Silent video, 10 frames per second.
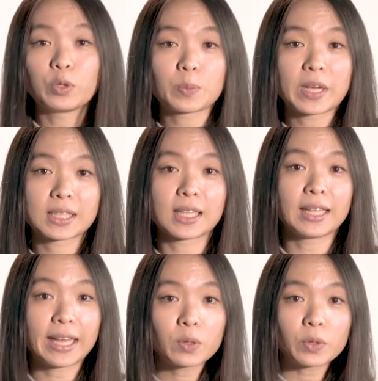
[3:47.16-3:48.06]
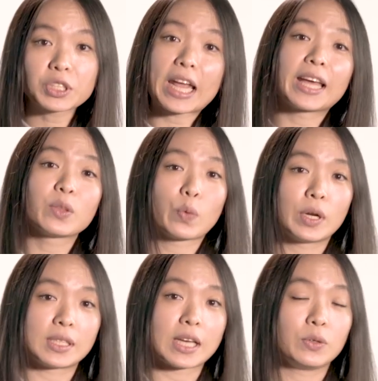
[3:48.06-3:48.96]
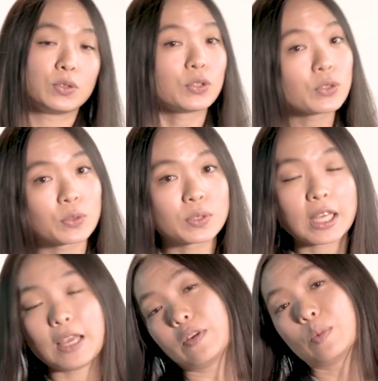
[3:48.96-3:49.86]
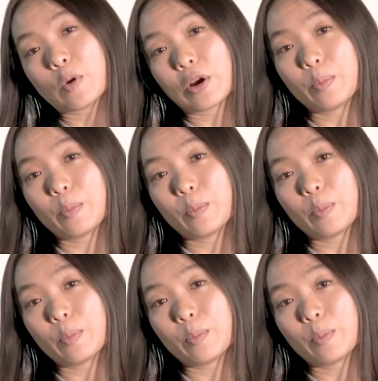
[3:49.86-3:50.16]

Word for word: which makes the language and the words that you do use even more